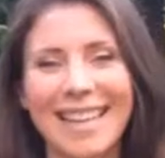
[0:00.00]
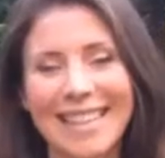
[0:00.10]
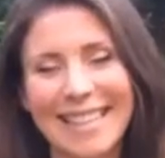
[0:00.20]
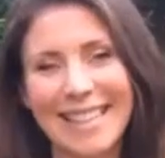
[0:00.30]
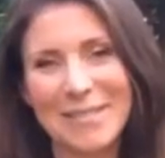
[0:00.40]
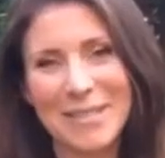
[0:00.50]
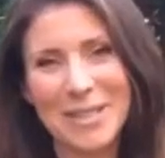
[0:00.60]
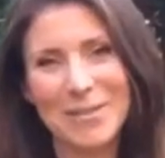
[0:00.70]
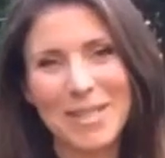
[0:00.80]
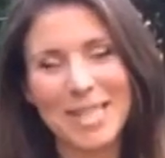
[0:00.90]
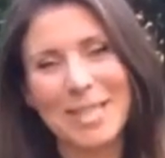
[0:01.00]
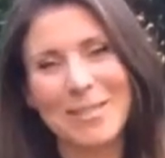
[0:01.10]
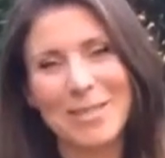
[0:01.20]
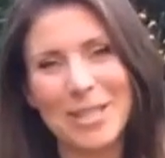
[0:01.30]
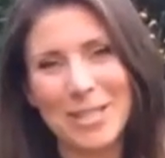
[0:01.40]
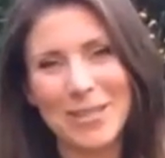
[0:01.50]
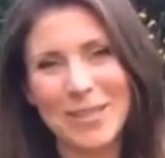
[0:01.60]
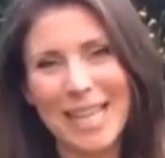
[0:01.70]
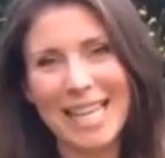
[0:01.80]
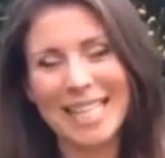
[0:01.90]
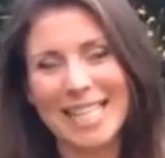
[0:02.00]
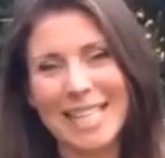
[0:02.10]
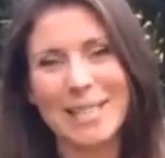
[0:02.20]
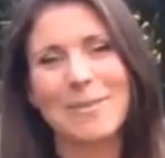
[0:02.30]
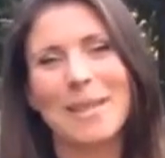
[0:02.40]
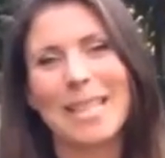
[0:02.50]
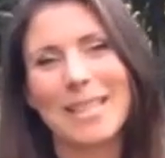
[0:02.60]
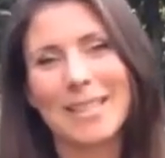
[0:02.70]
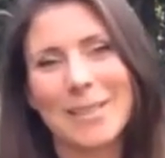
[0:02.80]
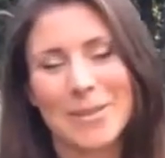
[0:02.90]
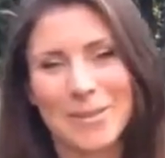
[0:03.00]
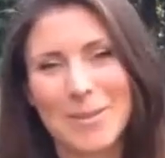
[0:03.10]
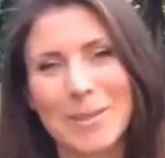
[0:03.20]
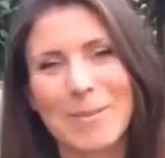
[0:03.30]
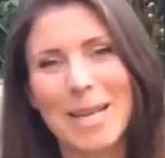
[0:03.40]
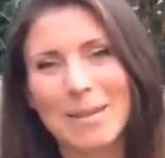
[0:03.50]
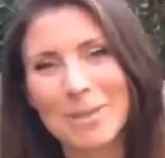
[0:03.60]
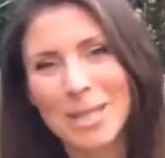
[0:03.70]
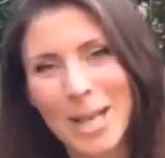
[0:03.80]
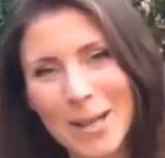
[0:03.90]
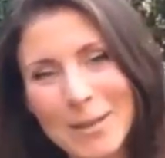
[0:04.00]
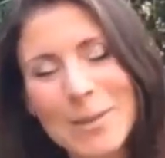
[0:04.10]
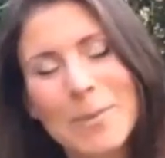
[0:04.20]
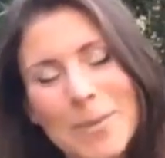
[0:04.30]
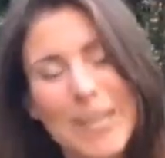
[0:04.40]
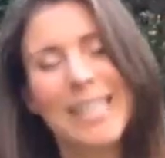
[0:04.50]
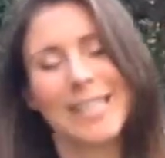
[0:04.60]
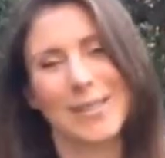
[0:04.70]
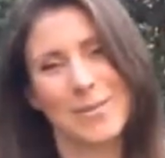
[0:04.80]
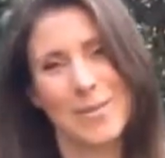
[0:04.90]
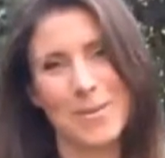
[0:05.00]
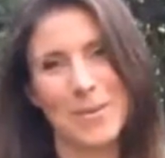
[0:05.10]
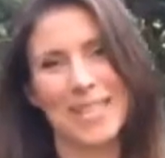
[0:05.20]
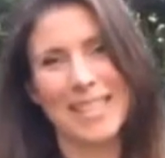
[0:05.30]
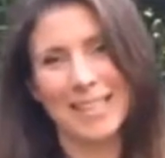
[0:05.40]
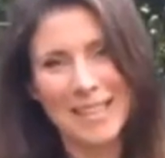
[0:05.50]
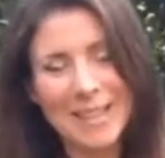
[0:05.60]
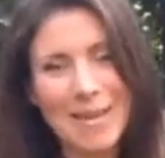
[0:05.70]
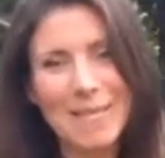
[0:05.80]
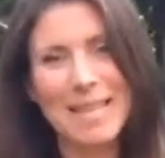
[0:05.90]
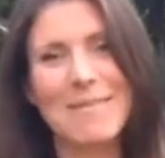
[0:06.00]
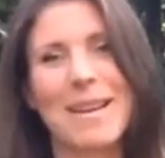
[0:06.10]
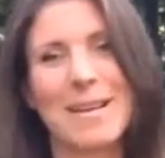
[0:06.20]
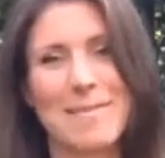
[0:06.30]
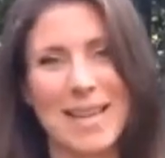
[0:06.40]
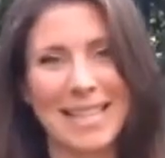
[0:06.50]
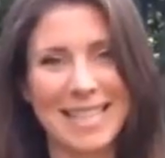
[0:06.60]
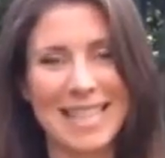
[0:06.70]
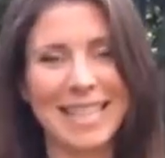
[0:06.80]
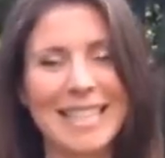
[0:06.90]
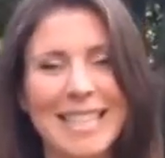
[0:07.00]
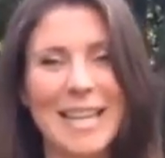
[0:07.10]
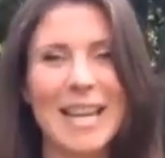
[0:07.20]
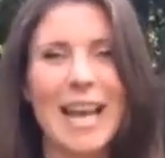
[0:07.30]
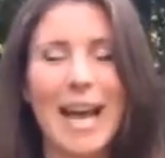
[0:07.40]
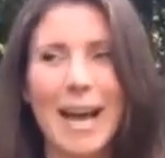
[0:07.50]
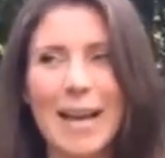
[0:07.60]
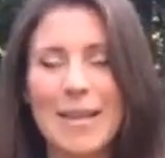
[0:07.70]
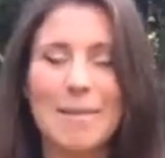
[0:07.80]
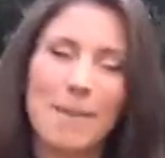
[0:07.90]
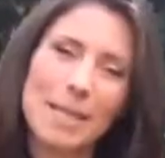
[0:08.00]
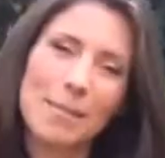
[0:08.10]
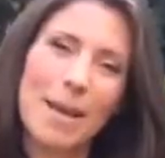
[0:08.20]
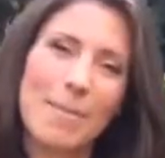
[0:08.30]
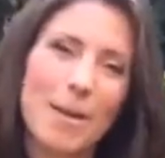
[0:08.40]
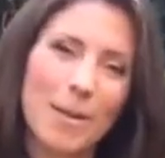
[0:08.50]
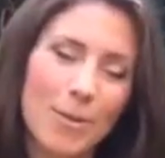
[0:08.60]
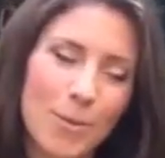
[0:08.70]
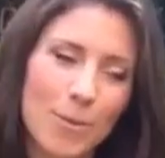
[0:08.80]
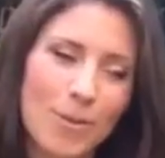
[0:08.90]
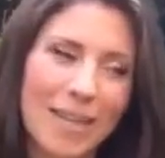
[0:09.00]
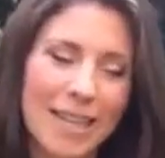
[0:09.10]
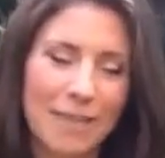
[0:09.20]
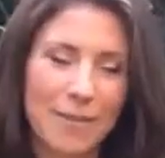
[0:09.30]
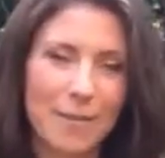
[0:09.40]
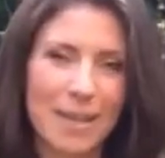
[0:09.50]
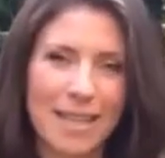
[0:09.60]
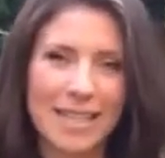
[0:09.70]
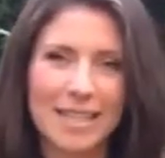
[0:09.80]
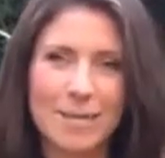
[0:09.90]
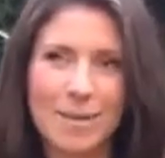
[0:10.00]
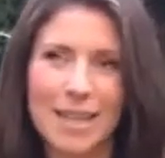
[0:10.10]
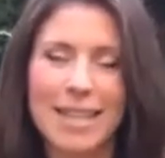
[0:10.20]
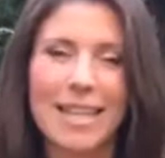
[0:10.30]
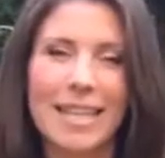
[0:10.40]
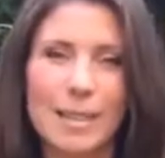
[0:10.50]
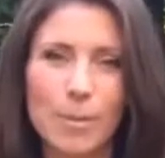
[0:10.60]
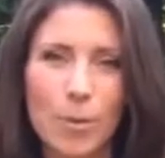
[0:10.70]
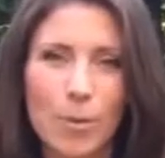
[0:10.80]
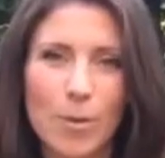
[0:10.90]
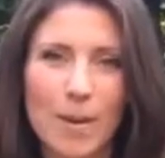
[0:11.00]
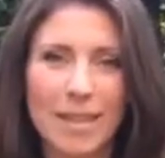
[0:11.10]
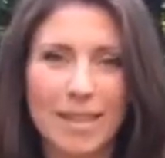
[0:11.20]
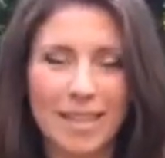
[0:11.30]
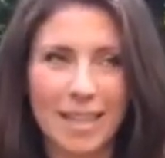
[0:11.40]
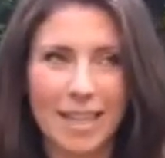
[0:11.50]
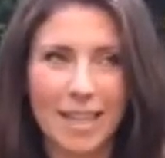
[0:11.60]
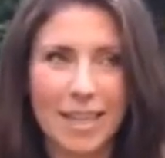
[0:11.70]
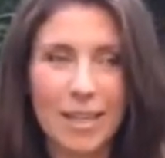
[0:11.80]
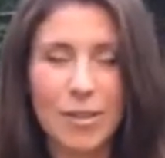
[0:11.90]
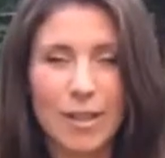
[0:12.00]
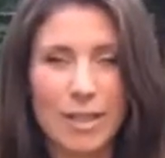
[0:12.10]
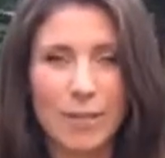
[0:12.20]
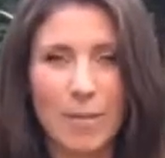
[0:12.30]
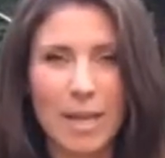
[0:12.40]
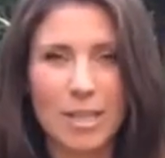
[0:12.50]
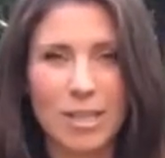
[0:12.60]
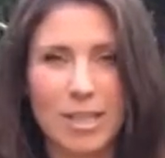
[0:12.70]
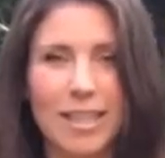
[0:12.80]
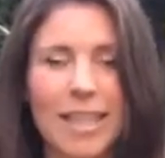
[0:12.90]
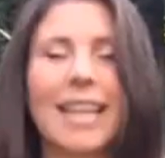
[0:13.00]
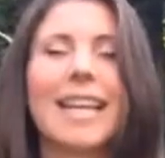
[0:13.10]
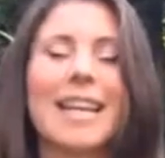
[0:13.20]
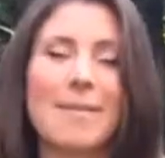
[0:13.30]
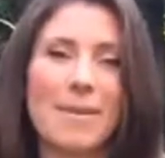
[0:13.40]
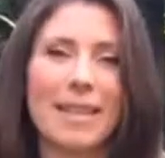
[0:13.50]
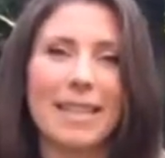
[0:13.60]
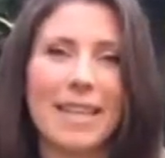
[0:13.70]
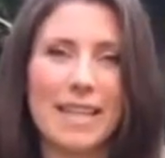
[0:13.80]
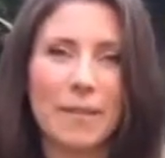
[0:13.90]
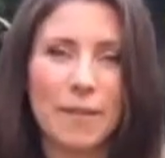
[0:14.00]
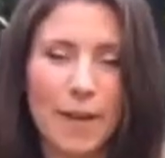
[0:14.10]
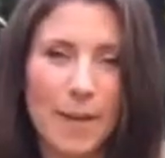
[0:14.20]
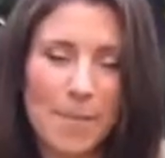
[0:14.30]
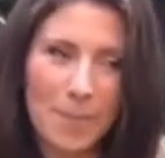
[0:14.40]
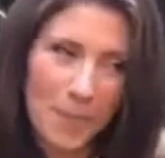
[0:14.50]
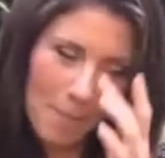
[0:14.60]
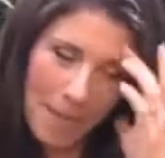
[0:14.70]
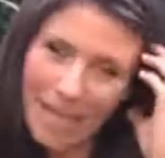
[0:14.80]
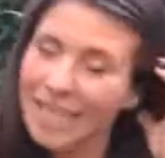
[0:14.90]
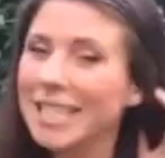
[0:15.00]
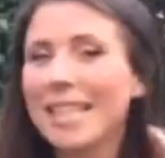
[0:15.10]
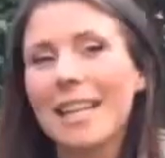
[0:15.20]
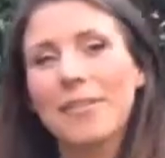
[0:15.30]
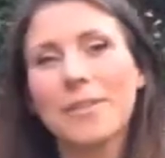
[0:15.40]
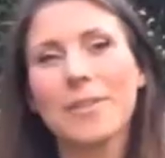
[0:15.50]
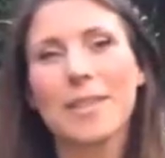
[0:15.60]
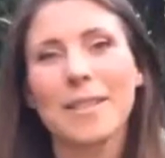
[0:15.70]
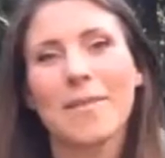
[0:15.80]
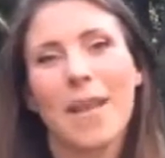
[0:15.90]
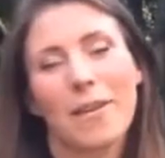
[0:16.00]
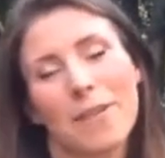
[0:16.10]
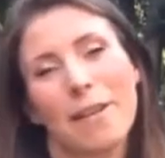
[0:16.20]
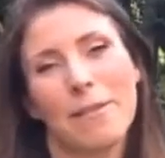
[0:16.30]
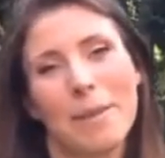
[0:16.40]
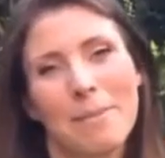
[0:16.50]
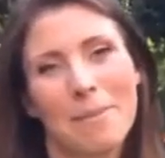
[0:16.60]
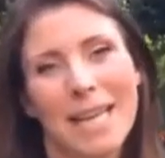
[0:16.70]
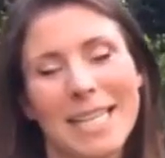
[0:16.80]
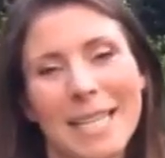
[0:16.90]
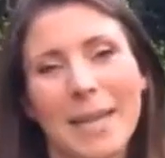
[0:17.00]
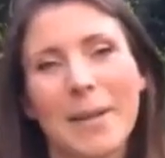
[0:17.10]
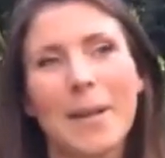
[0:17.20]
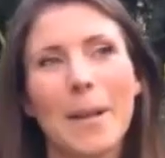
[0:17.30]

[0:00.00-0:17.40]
Hi, I've just finished the Rejuvenate and Awaken course by Emma Jones, a brilliant course. I thoroughly recommend it. Uh, the best bit about the course, really, for me, is the way that it's brought about a transformation in my life. Um, my energy levels have never been better.